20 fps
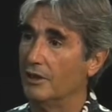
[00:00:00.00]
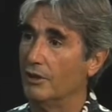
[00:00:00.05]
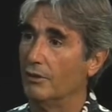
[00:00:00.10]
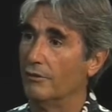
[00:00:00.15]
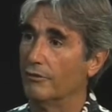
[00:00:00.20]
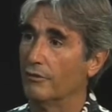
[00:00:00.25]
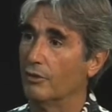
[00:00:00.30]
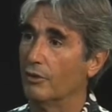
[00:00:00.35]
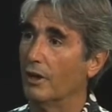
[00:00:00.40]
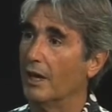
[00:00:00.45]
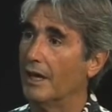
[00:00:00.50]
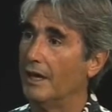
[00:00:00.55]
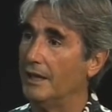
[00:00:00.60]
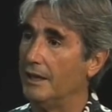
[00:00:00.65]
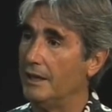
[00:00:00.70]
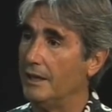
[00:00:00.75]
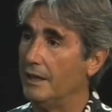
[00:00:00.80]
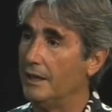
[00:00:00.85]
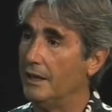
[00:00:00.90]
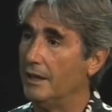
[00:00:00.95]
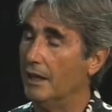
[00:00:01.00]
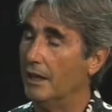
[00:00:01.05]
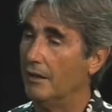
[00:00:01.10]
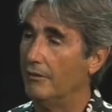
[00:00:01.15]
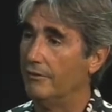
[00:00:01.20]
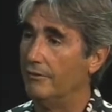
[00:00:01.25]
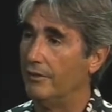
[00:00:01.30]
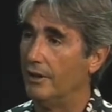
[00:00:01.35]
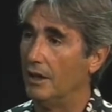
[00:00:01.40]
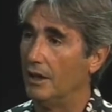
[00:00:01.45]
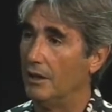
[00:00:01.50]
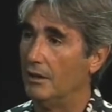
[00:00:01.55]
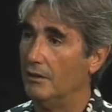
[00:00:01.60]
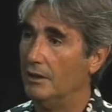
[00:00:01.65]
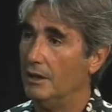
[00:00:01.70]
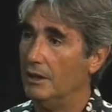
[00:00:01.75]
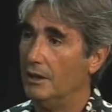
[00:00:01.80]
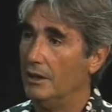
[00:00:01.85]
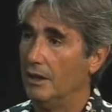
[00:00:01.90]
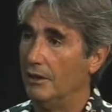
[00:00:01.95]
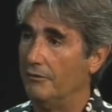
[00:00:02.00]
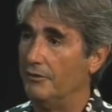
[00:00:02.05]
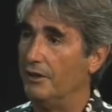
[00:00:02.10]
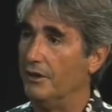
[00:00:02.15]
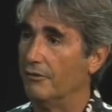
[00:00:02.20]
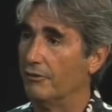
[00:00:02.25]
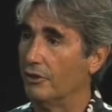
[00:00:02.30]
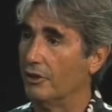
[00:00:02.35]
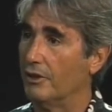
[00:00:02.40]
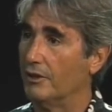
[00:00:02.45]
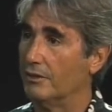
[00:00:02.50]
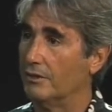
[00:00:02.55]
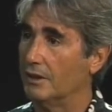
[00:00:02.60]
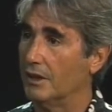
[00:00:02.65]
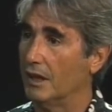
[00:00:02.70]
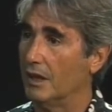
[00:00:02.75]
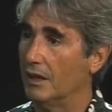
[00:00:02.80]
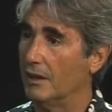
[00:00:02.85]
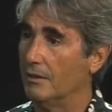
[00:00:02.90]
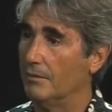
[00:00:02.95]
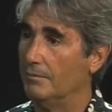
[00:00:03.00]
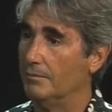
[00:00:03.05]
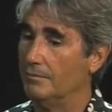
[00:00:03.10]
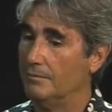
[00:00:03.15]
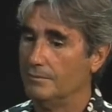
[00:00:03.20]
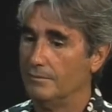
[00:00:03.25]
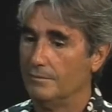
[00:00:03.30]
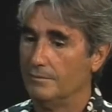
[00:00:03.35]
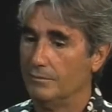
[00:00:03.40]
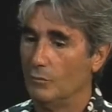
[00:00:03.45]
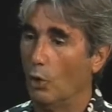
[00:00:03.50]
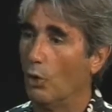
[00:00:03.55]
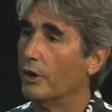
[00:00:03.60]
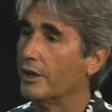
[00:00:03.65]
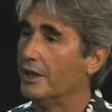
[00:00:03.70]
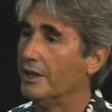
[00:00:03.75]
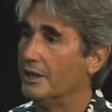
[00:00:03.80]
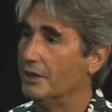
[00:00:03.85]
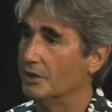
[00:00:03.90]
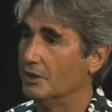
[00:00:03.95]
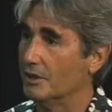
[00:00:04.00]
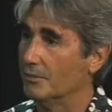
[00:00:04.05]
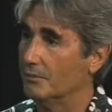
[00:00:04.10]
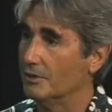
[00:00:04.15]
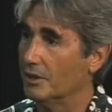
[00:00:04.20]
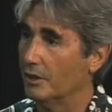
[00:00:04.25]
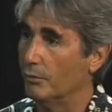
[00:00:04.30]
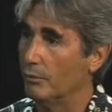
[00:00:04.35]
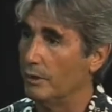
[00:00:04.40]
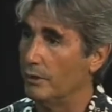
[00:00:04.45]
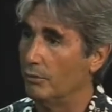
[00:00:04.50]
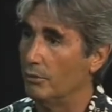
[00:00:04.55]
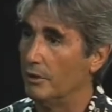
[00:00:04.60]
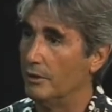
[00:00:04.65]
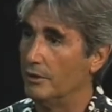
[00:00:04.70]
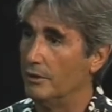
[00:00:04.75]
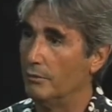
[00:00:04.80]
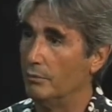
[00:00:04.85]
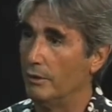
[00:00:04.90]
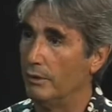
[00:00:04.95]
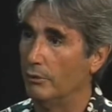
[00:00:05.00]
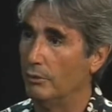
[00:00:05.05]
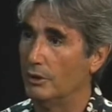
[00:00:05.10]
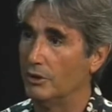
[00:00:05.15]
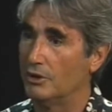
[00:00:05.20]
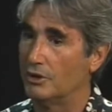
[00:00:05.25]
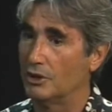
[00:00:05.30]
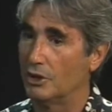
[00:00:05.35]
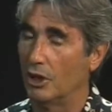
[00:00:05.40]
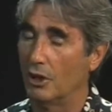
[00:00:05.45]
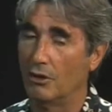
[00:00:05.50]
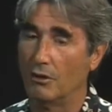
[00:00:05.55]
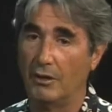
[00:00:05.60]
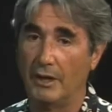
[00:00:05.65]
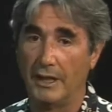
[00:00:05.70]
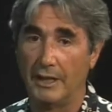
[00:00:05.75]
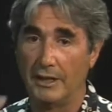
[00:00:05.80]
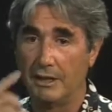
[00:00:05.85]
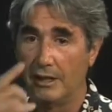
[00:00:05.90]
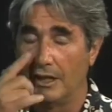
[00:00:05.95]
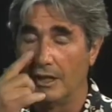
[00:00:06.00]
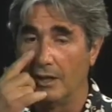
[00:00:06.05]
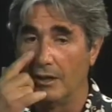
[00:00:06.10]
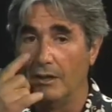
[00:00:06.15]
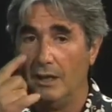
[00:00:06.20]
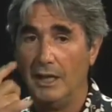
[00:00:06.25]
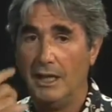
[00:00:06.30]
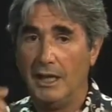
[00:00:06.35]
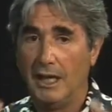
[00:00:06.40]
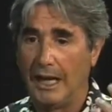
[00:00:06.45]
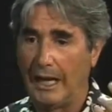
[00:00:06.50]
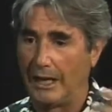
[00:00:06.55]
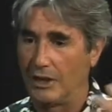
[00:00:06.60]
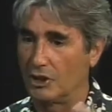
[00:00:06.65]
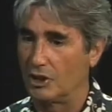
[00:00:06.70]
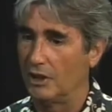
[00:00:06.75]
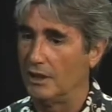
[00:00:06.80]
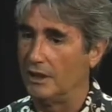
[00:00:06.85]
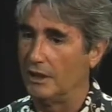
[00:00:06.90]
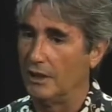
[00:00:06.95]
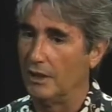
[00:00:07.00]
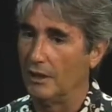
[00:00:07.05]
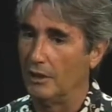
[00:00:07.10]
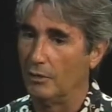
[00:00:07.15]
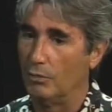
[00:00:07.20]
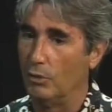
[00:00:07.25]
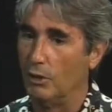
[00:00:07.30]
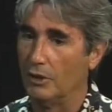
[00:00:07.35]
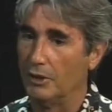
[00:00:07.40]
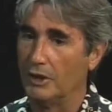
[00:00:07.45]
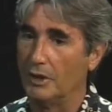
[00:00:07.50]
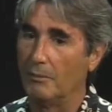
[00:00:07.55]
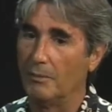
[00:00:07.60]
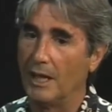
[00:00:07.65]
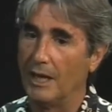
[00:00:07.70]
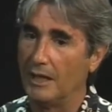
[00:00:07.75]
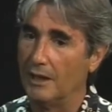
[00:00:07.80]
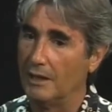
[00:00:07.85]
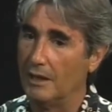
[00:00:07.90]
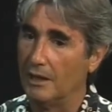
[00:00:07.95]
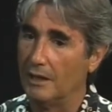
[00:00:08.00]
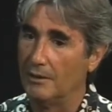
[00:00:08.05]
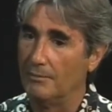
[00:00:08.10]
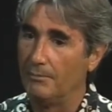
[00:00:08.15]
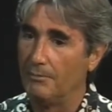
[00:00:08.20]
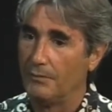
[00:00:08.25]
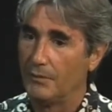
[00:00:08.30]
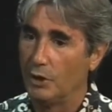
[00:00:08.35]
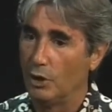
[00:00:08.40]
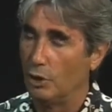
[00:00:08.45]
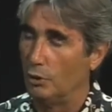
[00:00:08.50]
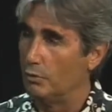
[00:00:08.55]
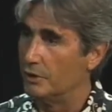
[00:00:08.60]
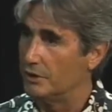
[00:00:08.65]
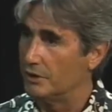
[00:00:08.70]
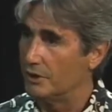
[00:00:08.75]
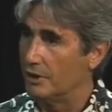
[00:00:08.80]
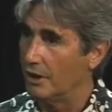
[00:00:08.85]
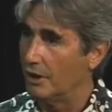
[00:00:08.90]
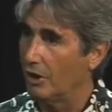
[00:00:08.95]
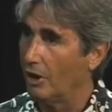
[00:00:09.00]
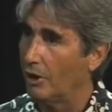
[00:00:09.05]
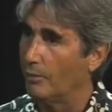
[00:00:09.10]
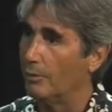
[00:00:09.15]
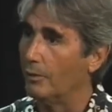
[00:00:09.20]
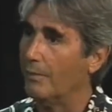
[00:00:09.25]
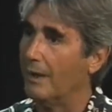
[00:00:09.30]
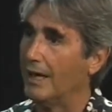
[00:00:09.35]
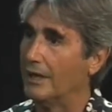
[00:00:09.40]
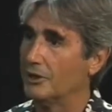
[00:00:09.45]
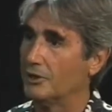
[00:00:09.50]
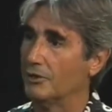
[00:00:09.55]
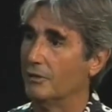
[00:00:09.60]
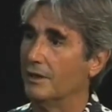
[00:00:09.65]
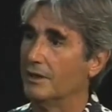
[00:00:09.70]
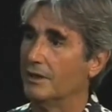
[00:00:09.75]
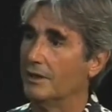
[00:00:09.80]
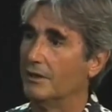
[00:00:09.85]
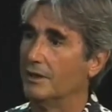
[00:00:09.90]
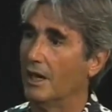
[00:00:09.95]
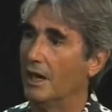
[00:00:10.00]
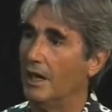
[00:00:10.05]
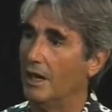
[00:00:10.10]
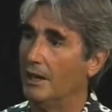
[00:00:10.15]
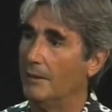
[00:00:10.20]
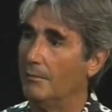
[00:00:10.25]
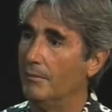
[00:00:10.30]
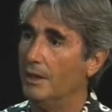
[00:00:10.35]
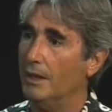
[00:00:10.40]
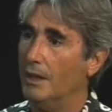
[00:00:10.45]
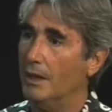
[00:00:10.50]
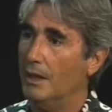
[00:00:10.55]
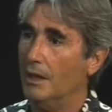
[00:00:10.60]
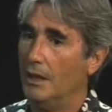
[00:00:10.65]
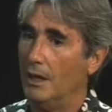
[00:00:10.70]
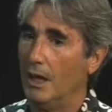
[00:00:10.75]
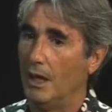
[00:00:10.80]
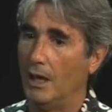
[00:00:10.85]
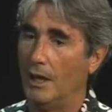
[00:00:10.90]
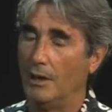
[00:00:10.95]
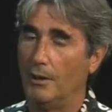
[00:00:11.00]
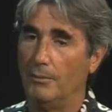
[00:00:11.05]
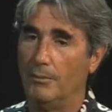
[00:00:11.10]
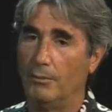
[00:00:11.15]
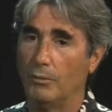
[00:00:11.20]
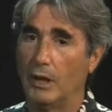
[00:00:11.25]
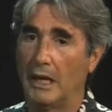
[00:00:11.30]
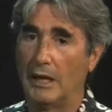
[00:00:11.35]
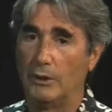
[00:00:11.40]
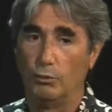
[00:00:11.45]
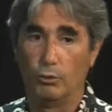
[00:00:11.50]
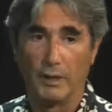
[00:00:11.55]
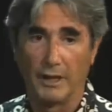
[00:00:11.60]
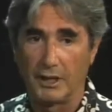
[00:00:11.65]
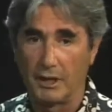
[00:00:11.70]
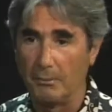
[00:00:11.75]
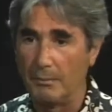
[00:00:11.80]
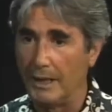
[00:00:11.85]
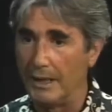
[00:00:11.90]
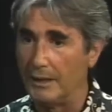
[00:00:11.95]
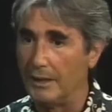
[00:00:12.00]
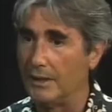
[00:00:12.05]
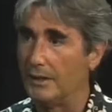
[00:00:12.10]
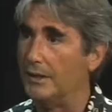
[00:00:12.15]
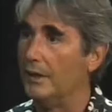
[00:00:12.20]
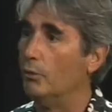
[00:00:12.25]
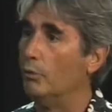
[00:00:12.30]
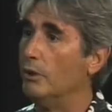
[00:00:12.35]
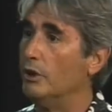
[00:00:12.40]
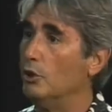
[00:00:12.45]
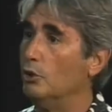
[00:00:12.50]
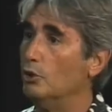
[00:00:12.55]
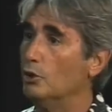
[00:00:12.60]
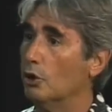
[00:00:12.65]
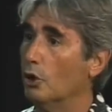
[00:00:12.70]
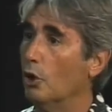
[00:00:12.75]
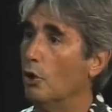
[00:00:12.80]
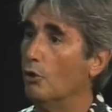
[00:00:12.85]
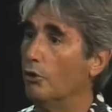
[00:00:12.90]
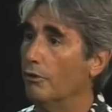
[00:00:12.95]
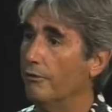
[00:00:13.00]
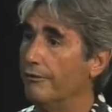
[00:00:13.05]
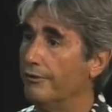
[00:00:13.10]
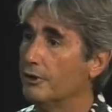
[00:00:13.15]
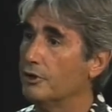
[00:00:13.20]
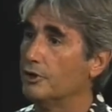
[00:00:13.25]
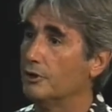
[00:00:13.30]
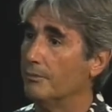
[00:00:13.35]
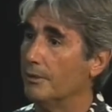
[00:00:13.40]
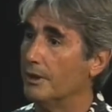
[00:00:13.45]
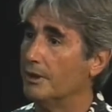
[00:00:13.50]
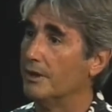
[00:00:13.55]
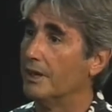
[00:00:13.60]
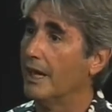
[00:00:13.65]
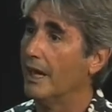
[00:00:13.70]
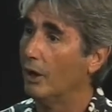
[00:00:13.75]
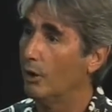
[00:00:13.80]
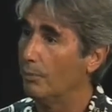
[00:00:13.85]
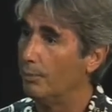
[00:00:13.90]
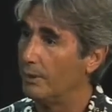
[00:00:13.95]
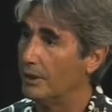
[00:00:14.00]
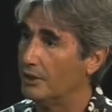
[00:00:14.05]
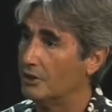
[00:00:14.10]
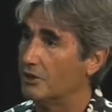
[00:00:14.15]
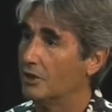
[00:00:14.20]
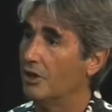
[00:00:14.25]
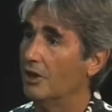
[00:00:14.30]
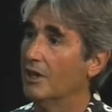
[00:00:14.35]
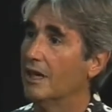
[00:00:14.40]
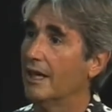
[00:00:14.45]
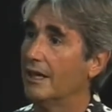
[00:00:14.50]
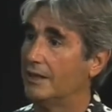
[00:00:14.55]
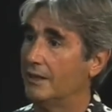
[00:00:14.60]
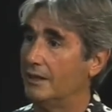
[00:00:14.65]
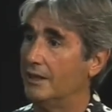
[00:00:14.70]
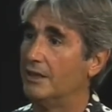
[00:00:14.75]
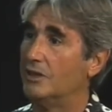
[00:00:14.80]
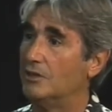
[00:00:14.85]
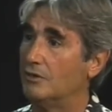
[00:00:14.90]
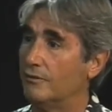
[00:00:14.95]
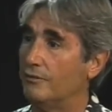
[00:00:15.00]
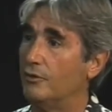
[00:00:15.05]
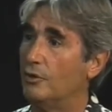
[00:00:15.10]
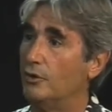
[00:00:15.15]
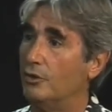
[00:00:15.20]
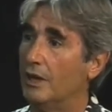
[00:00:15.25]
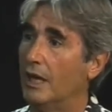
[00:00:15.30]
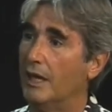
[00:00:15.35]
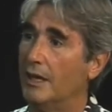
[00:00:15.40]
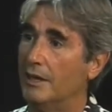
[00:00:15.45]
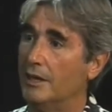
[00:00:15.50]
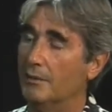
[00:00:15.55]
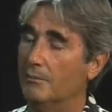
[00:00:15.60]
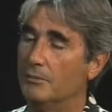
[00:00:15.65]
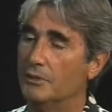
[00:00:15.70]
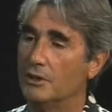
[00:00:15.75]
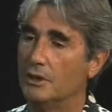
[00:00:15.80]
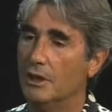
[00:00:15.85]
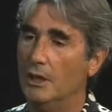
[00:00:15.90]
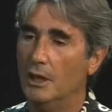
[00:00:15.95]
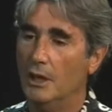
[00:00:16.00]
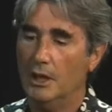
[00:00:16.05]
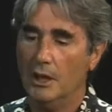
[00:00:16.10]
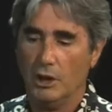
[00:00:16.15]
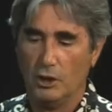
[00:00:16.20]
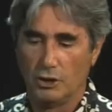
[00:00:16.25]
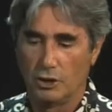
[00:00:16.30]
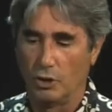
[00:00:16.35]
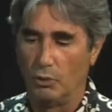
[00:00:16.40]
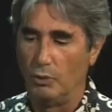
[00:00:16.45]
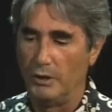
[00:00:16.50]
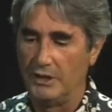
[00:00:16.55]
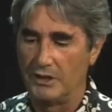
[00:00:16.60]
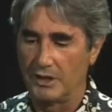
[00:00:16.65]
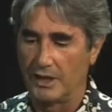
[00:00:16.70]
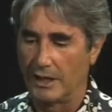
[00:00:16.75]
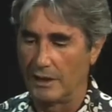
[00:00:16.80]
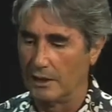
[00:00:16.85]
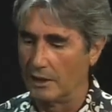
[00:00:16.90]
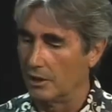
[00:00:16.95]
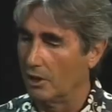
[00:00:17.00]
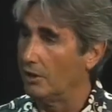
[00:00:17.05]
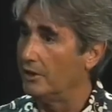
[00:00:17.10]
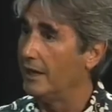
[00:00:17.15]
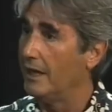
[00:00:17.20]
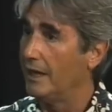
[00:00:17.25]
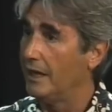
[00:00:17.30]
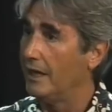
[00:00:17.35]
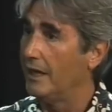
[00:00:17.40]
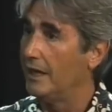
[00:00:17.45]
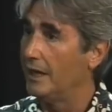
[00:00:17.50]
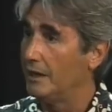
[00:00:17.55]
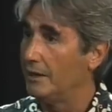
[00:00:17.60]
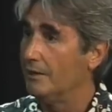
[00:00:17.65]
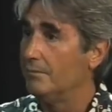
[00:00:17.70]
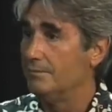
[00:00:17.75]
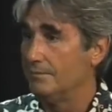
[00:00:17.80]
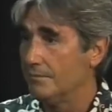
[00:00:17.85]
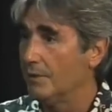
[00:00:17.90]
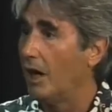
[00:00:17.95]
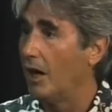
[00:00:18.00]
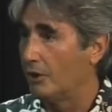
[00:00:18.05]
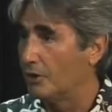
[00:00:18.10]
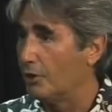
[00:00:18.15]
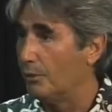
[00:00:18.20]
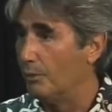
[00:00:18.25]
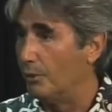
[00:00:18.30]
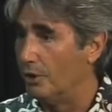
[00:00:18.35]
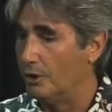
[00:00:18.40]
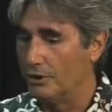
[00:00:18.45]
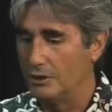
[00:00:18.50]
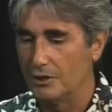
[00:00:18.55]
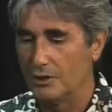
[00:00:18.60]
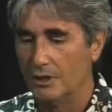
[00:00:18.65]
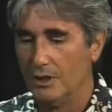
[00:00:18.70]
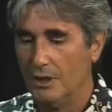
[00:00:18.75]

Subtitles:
a variety of different organisms that we would show. And actually, William Isla, who was the harbor master at the time, had recommended that we use local fishermen to help us collect these food items. So we settled on he'e, octopus,